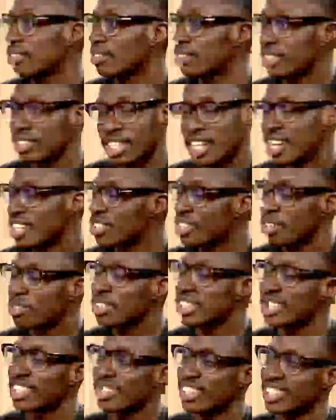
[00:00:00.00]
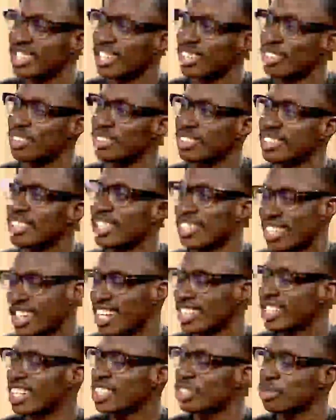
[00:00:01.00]
They can't do everything on their own. Mm.
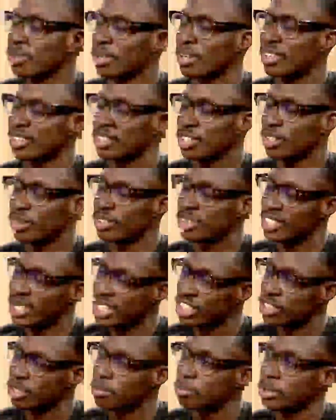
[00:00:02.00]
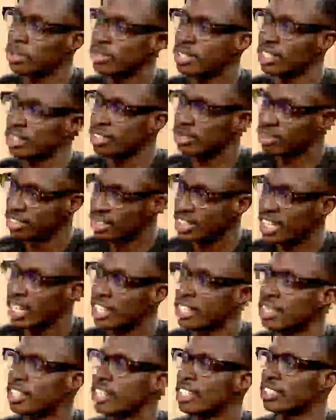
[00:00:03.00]
And that's where, you know, nation building,
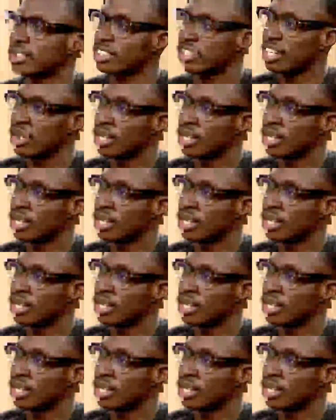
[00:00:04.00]
togetherness,